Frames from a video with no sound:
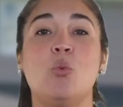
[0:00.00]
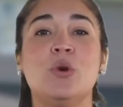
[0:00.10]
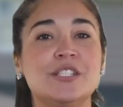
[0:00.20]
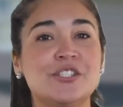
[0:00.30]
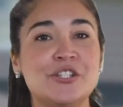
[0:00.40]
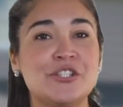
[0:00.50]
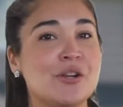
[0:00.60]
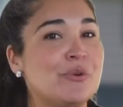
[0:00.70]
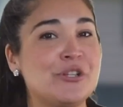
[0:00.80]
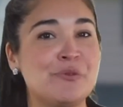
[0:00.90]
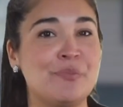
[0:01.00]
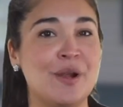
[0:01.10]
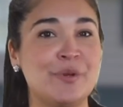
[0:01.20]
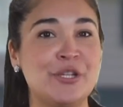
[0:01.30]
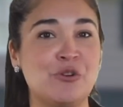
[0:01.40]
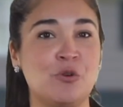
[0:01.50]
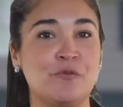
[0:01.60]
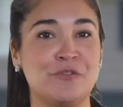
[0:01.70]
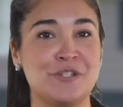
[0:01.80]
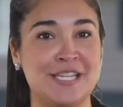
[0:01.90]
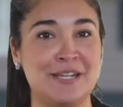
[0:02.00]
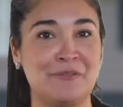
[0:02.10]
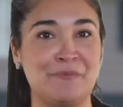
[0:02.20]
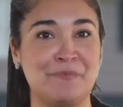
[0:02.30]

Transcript: Where do you start when you're prepping your home for sale?